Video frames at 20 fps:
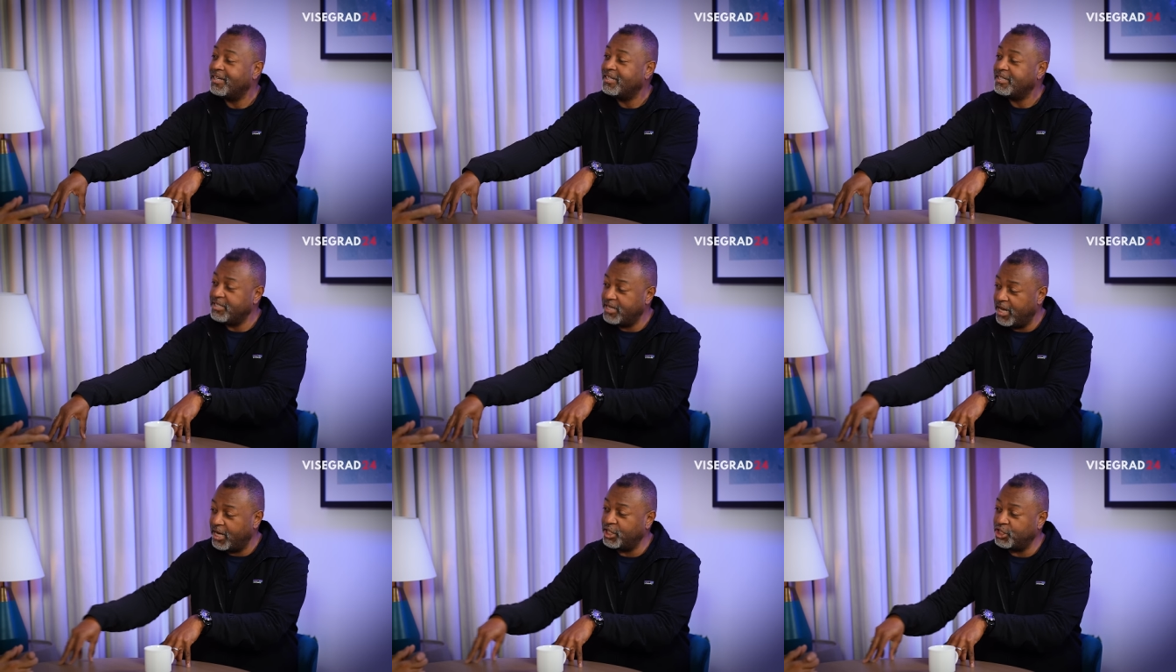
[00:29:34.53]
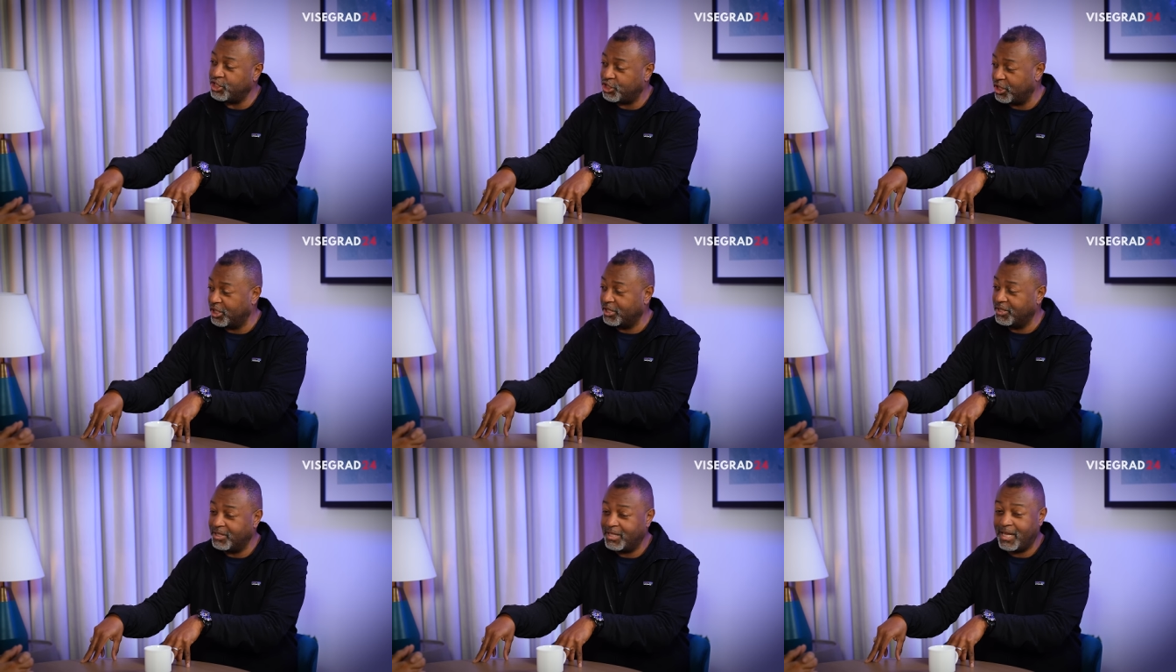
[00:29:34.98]

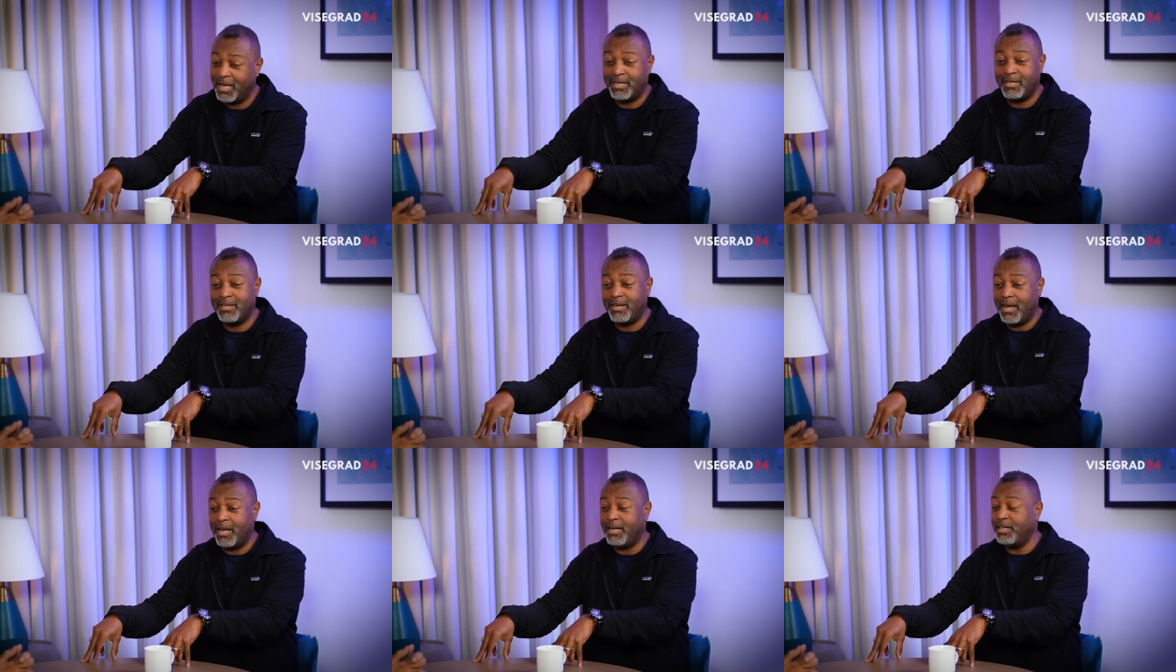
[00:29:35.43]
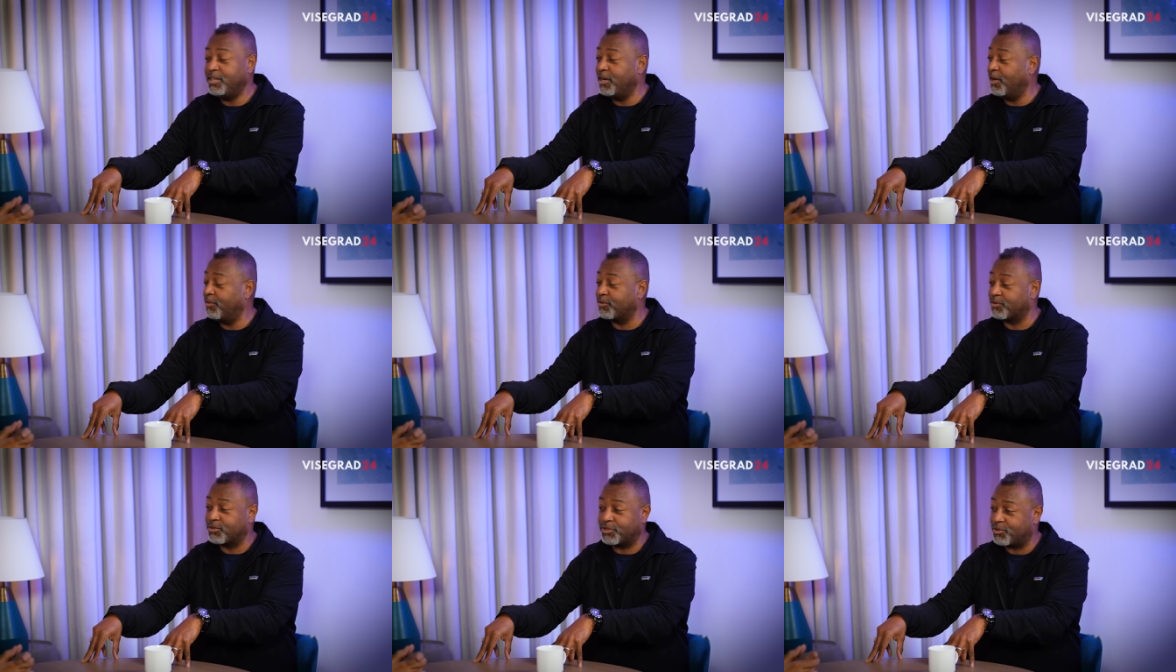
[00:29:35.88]
nation that in any
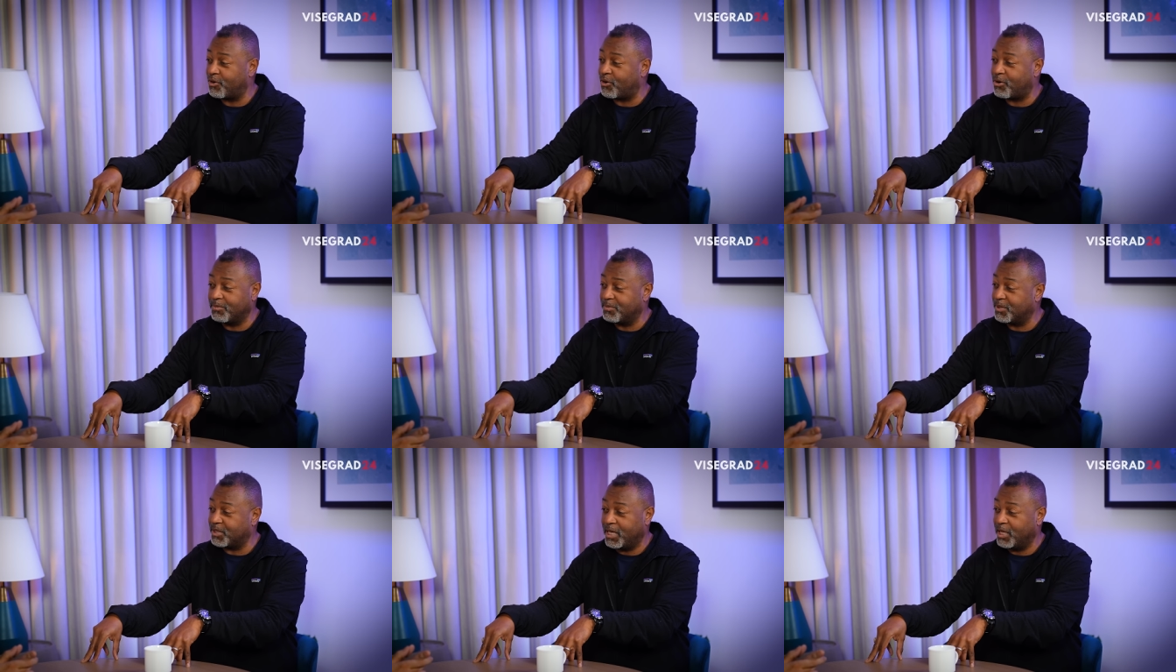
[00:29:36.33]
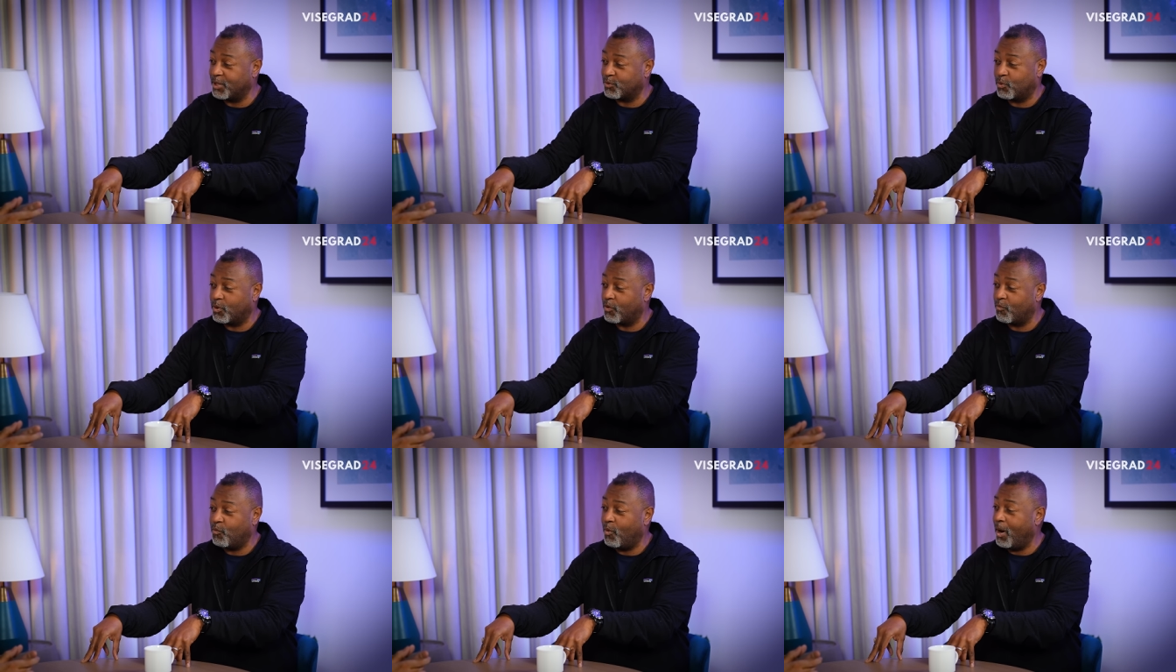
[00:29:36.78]
other circumstance
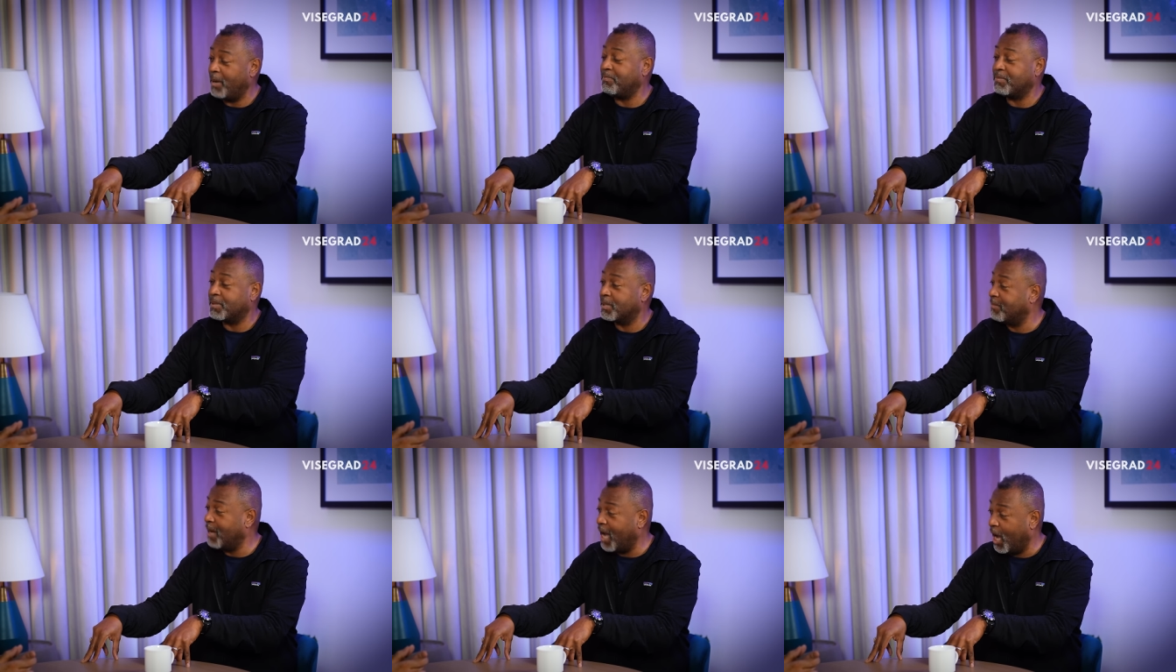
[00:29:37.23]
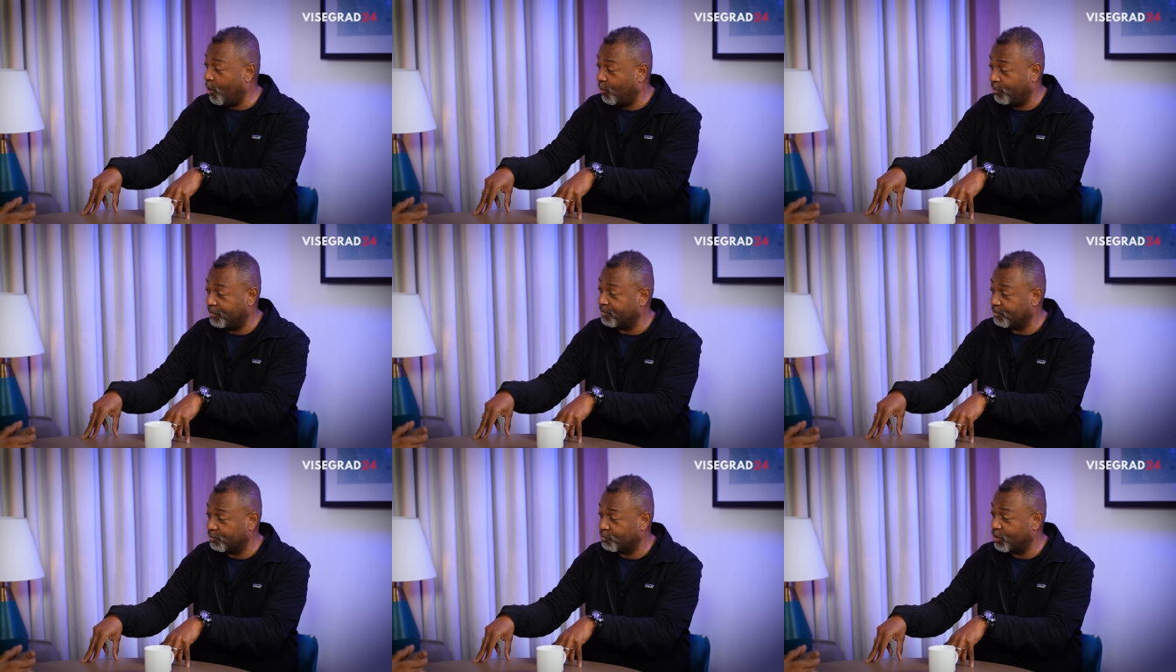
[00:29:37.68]
would have wiped them out,
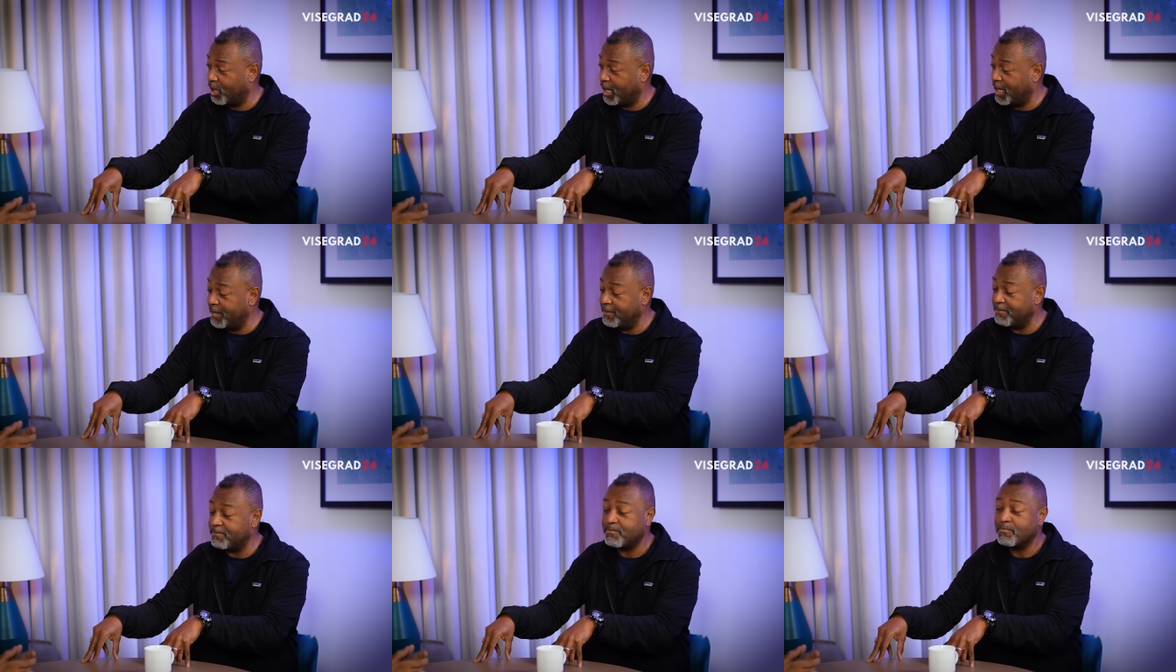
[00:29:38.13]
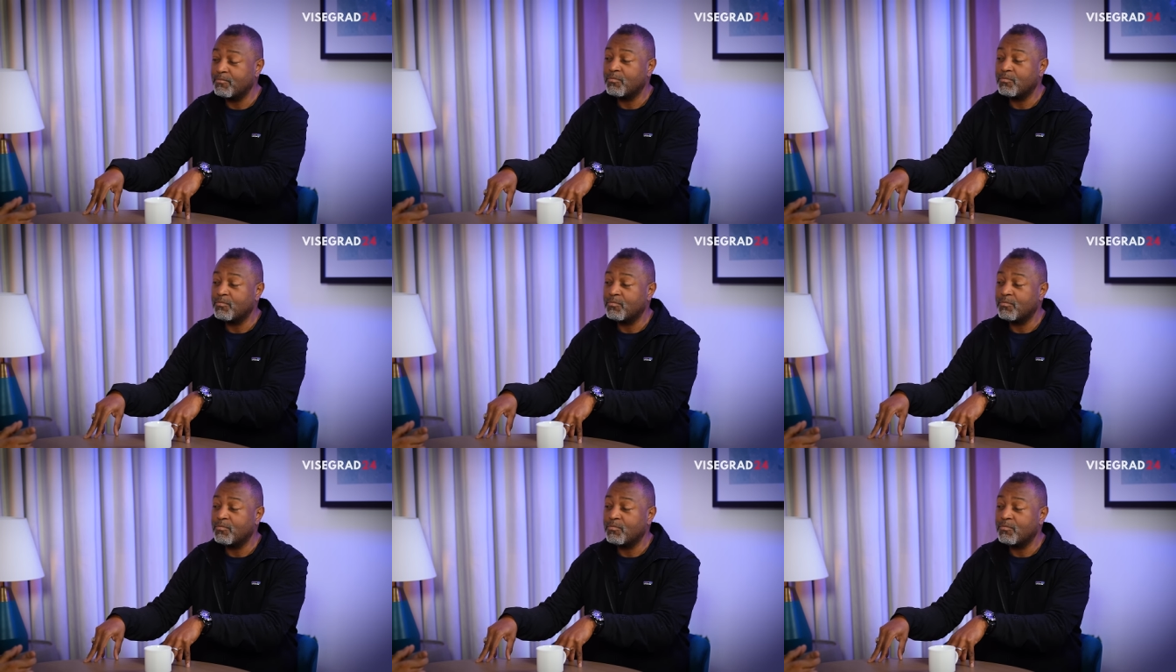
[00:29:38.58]
right?